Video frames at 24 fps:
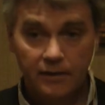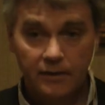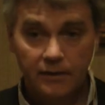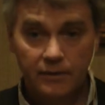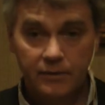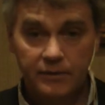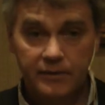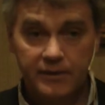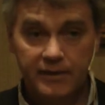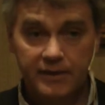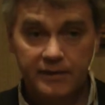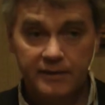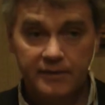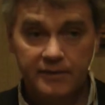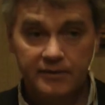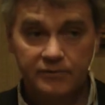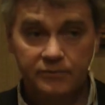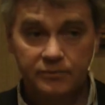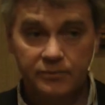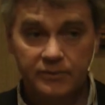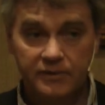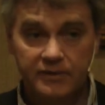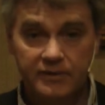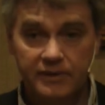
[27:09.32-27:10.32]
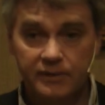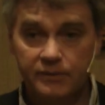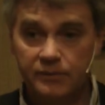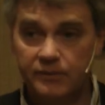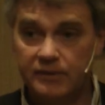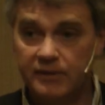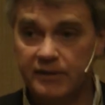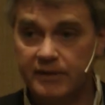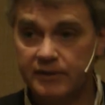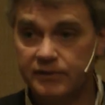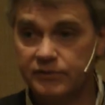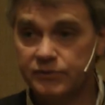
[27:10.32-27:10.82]
Okay, that's what I would
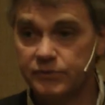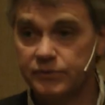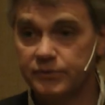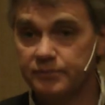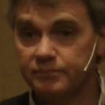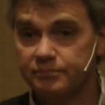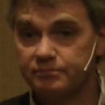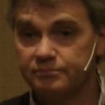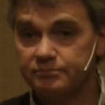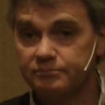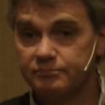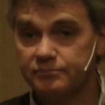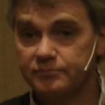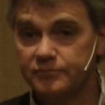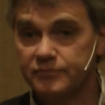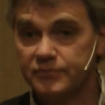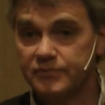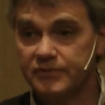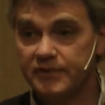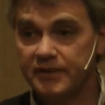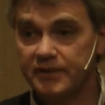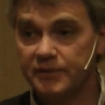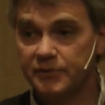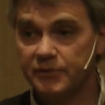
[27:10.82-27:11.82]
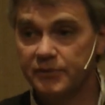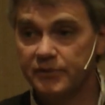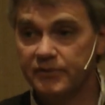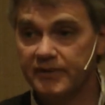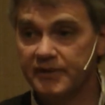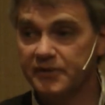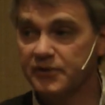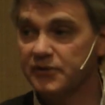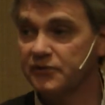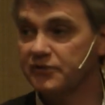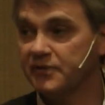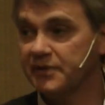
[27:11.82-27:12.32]
like to tell you.
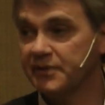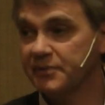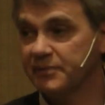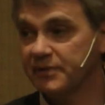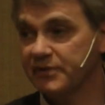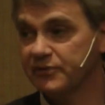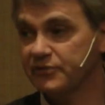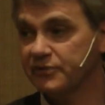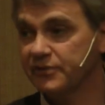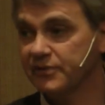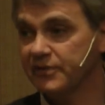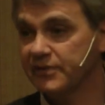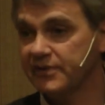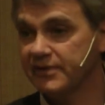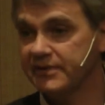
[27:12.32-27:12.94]
Thank you very much for your